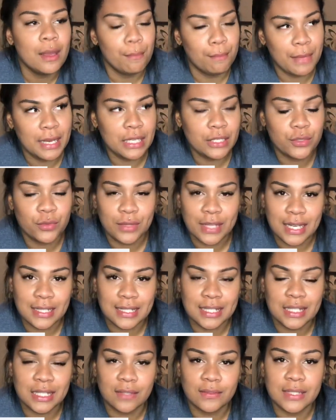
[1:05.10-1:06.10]

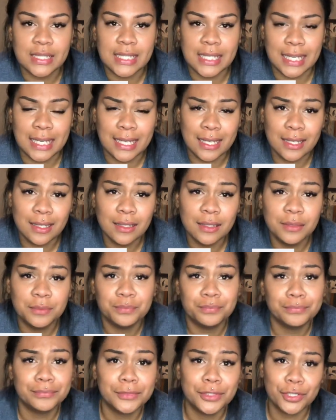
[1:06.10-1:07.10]
mid-2017.
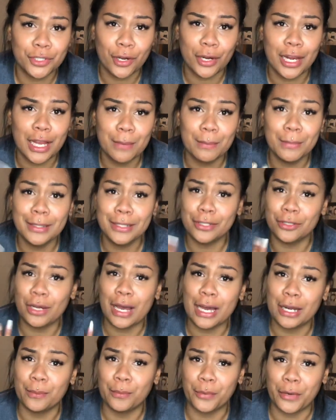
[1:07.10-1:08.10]
Sorry, I'm a little
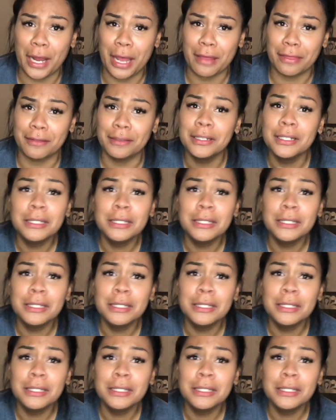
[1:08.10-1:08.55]
out of breath.